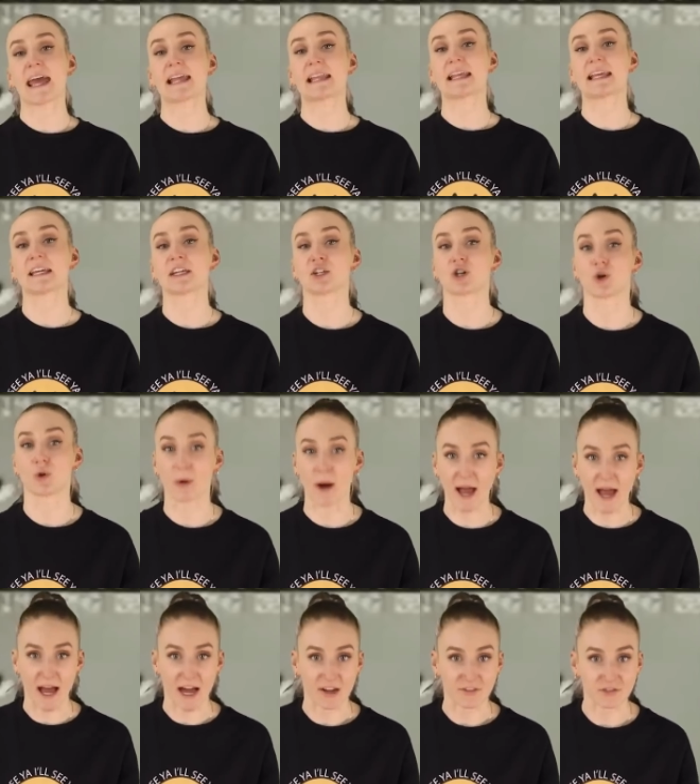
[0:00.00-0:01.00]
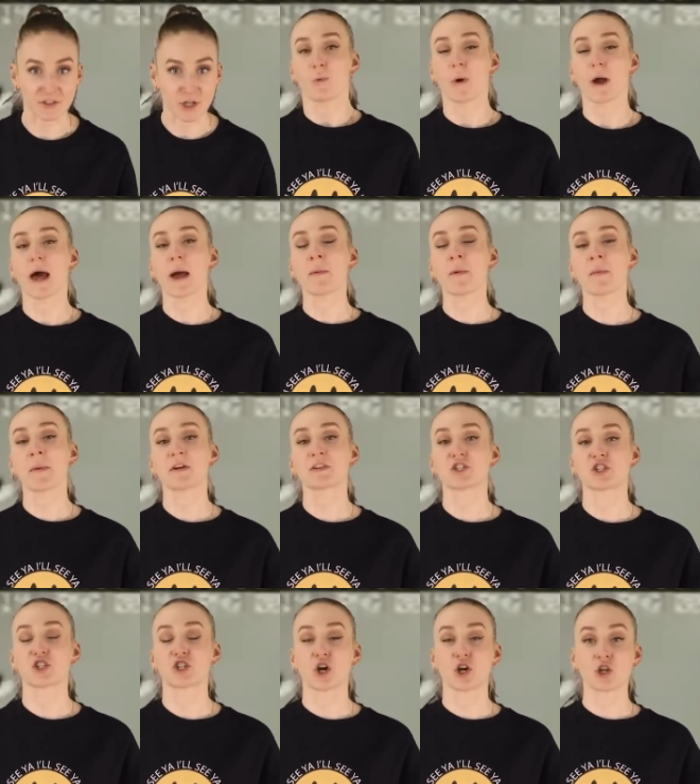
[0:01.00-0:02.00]
alien craft. What I'm about
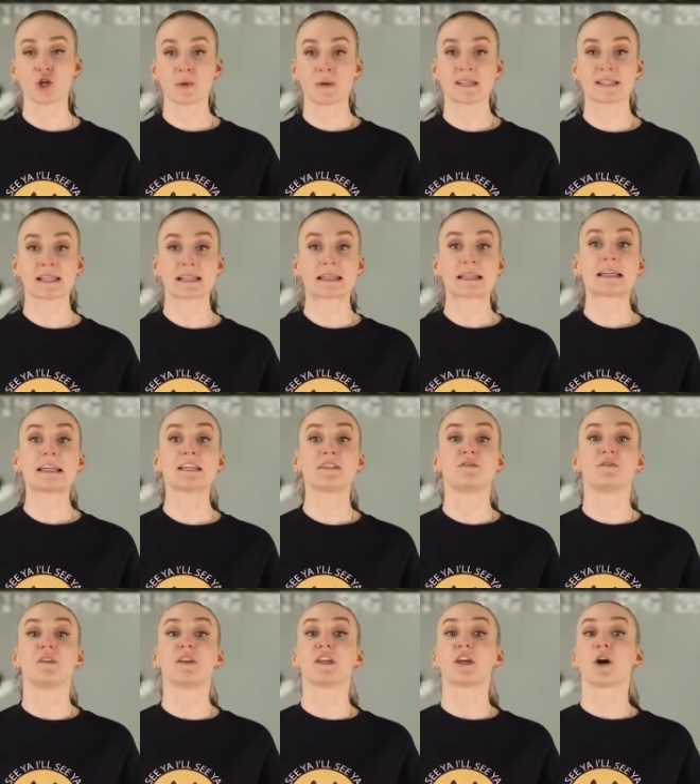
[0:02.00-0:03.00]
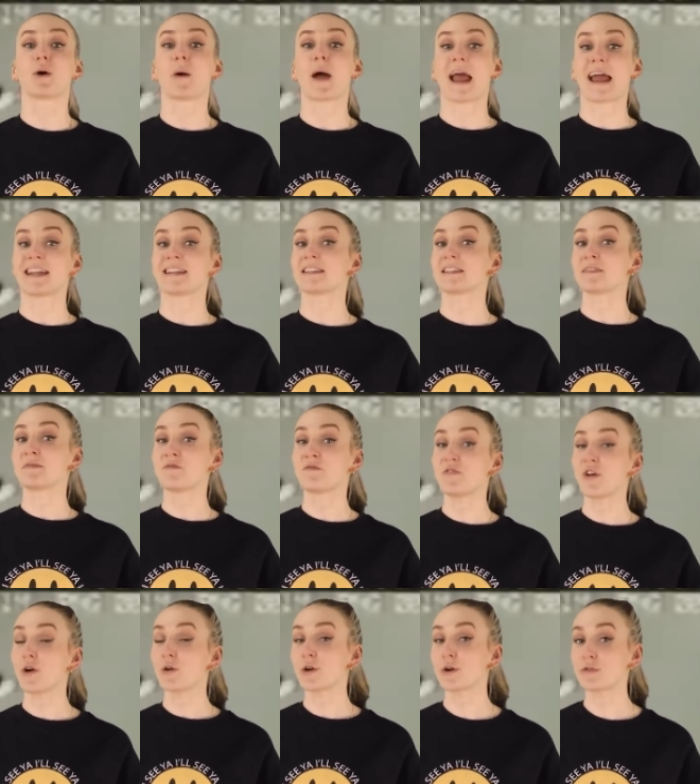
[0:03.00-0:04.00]
to show you is a leaked video and some
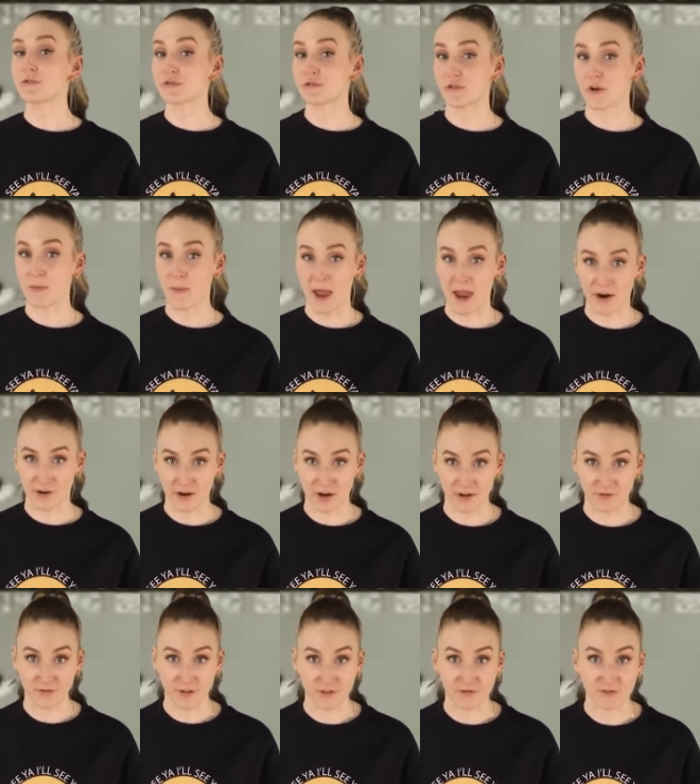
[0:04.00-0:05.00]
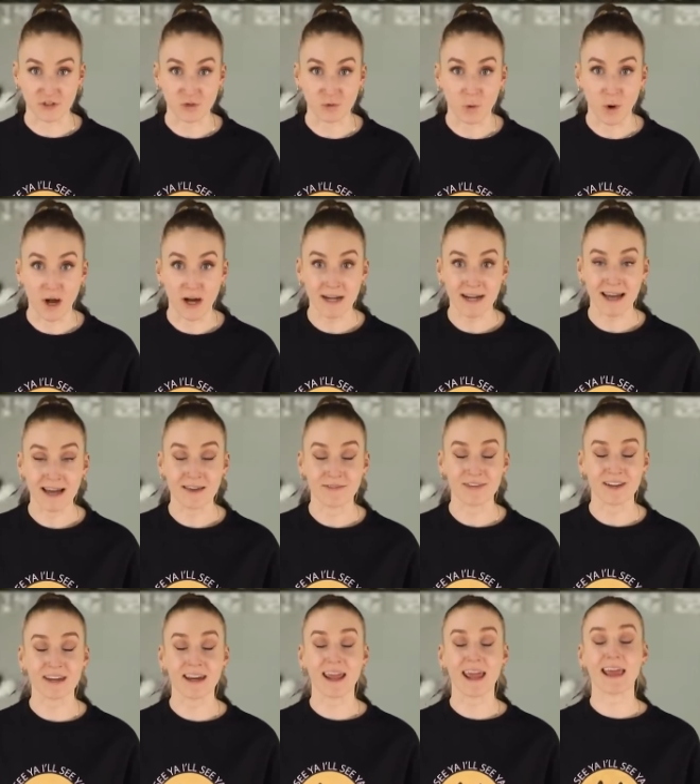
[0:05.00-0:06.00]
photos from Area 51
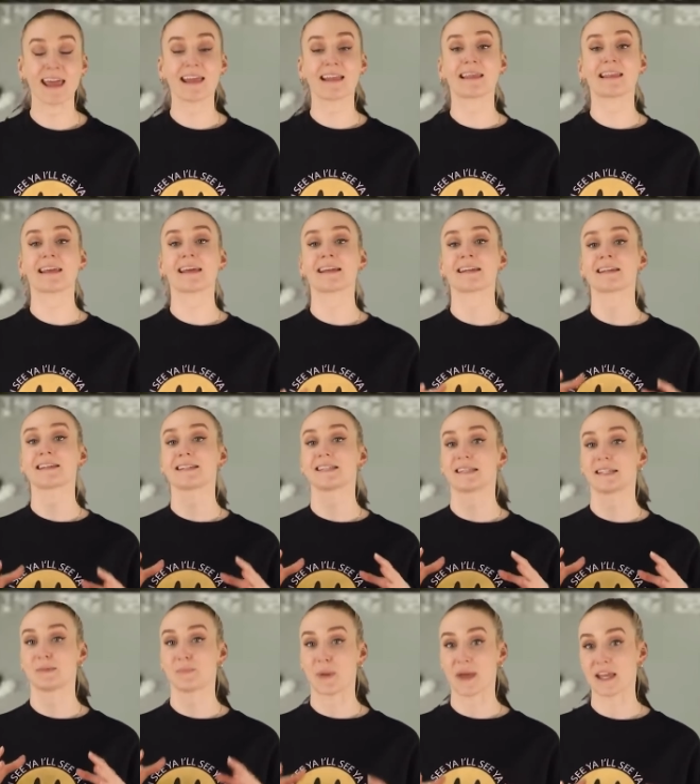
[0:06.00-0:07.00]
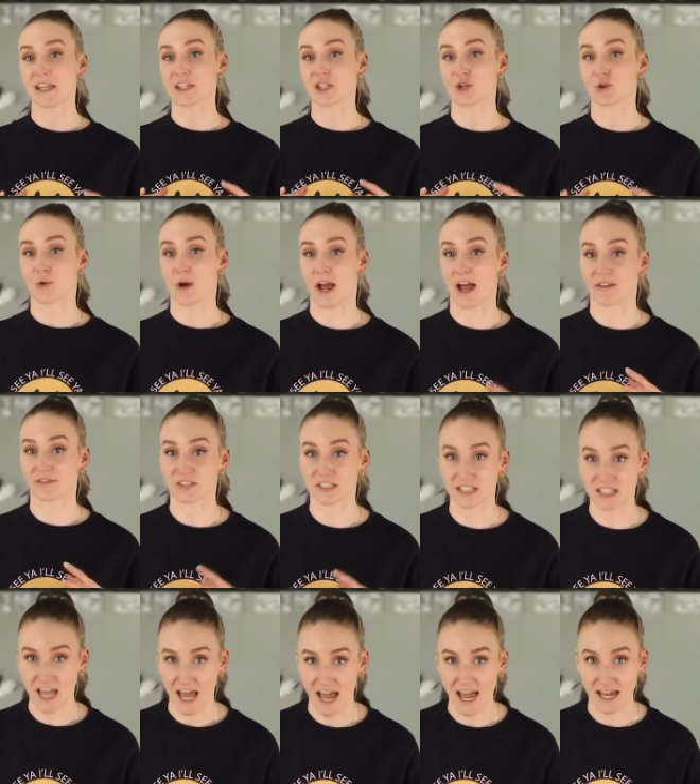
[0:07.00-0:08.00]
of an alien spacecraft
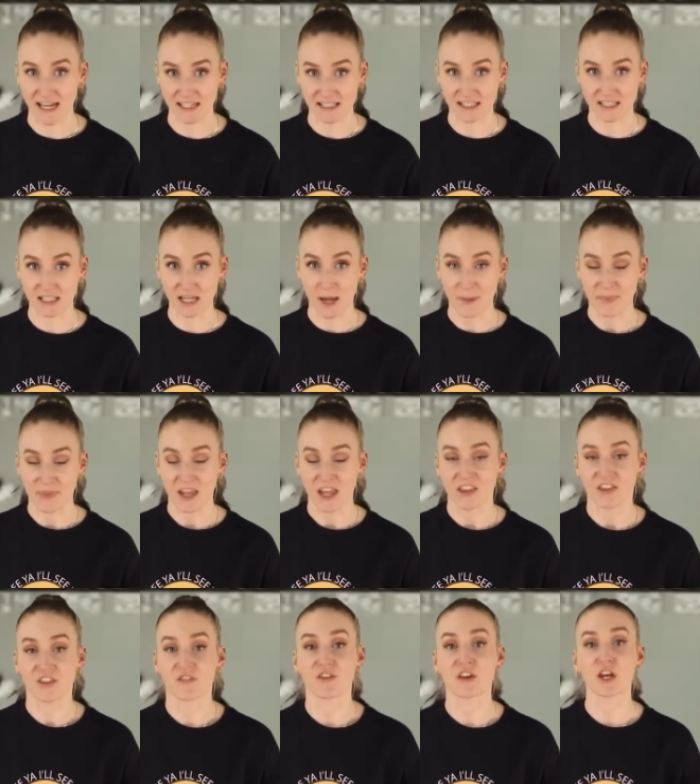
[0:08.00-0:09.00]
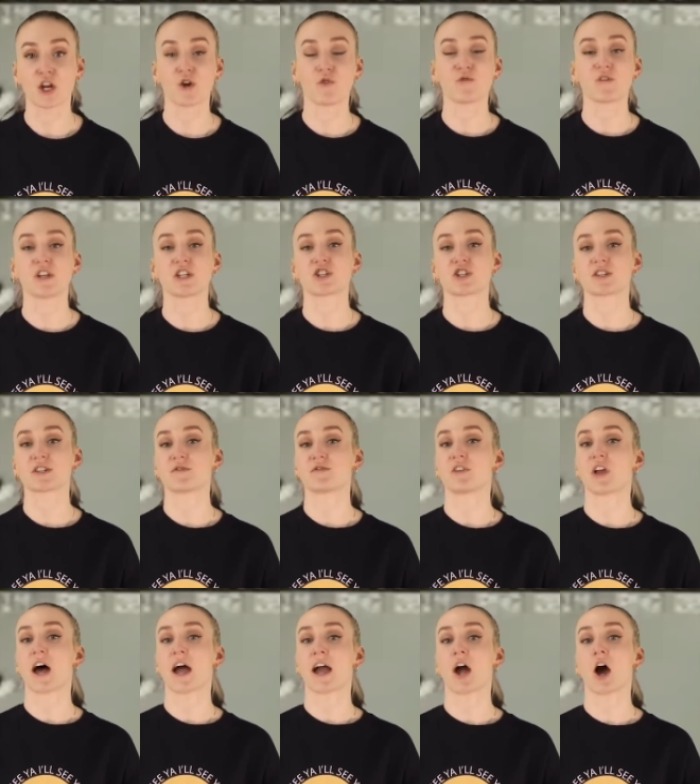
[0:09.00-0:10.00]
test. The video features a
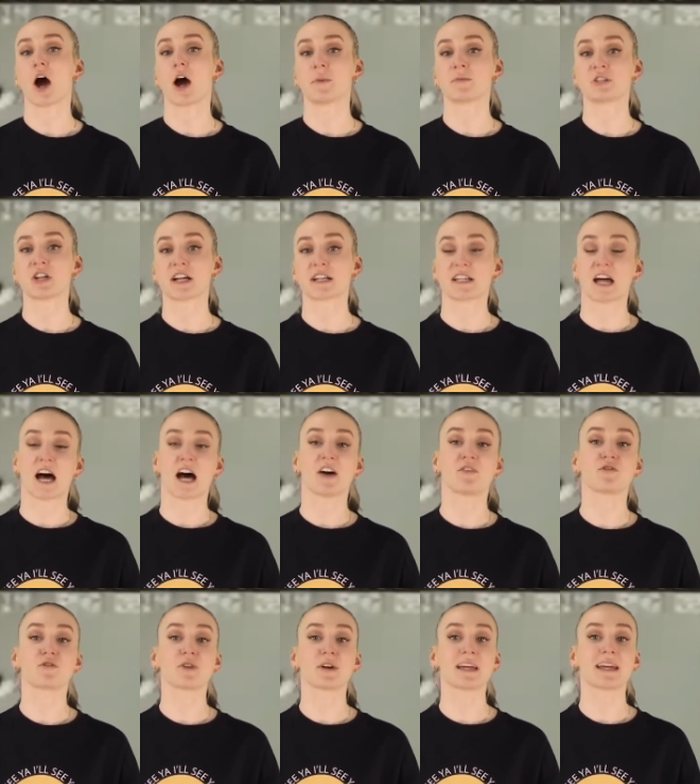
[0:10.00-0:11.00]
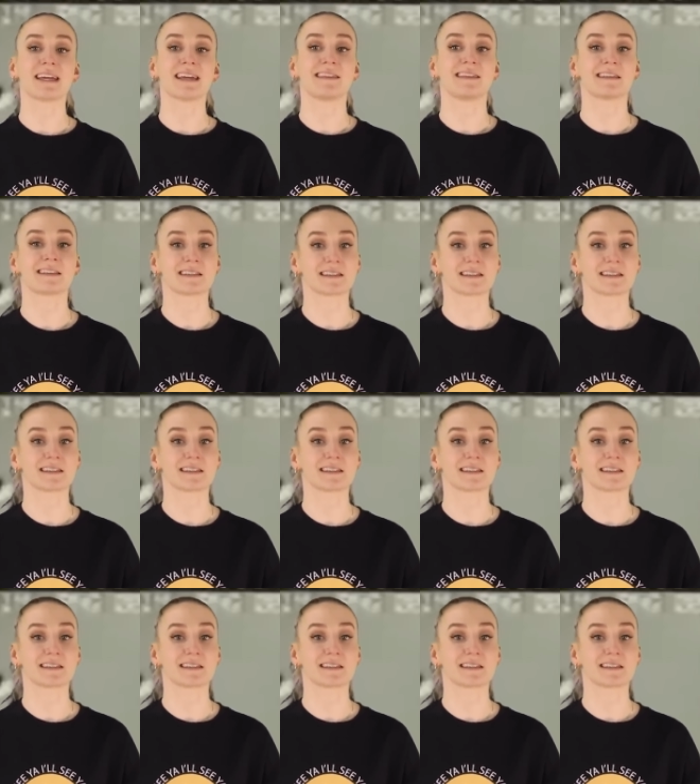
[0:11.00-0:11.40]
flying object hovering in the